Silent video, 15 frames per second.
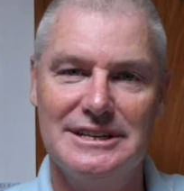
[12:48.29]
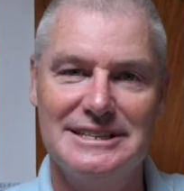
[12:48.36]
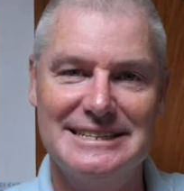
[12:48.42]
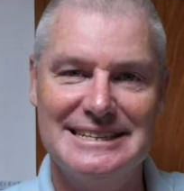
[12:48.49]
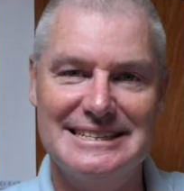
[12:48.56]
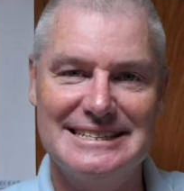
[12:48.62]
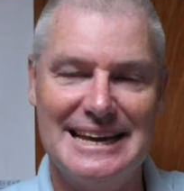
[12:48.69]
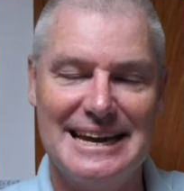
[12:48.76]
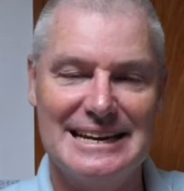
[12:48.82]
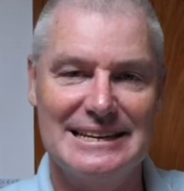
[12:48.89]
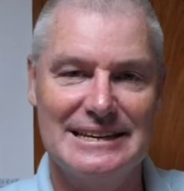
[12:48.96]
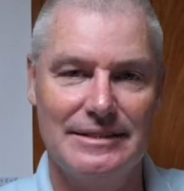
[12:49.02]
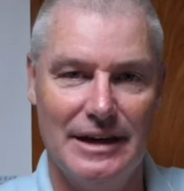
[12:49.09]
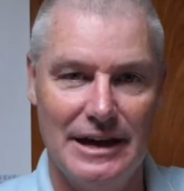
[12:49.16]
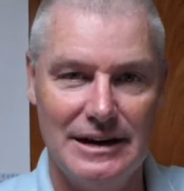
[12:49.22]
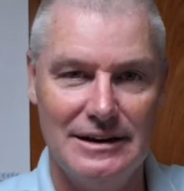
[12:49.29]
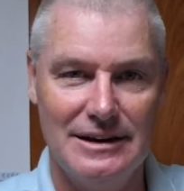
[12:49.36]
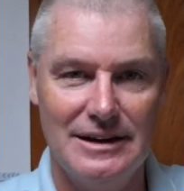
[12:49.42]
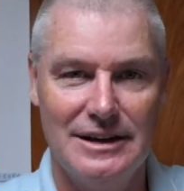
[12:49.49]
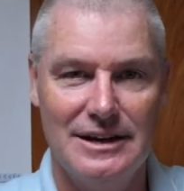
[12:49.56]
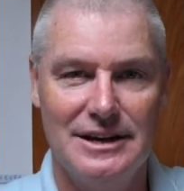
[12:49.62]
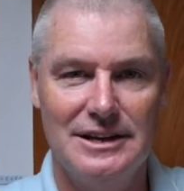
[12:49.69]
is exactly that.
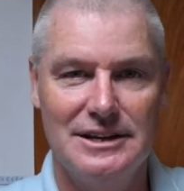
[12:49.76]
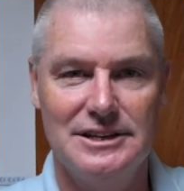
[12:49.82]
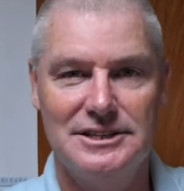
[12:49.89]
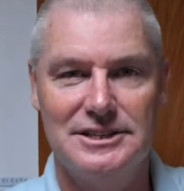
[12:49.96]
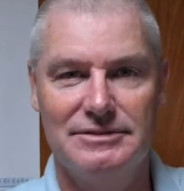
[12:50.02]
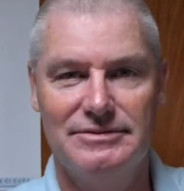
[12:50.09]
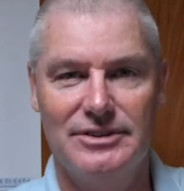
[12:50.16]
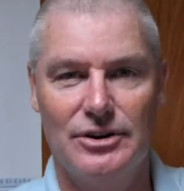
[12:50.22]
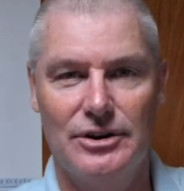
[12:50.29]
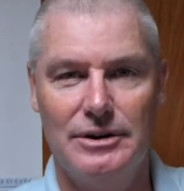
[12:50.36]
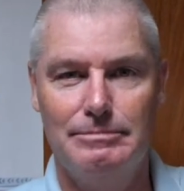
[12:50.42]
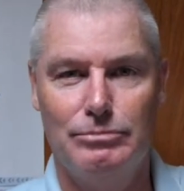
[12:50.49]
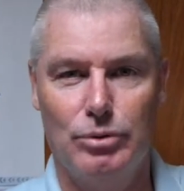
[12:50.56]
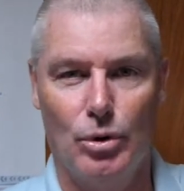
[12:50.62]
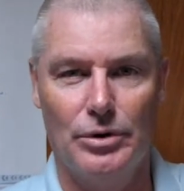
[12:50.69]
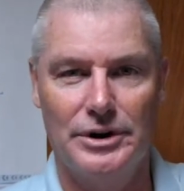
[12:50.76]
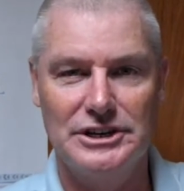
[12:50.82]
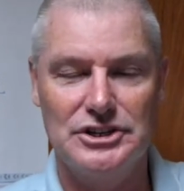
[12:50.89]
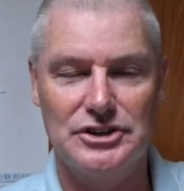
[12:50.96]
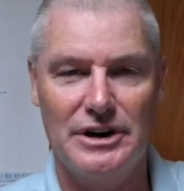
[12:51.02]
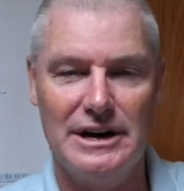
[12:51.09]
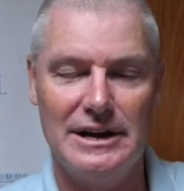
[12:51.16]
It's a very
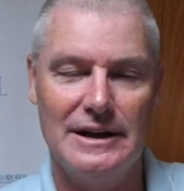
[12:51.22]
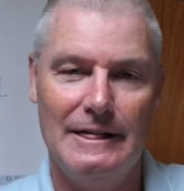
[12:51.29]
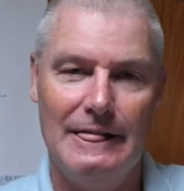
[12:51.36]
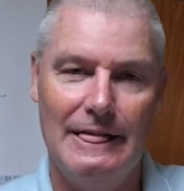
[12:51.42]
boring track.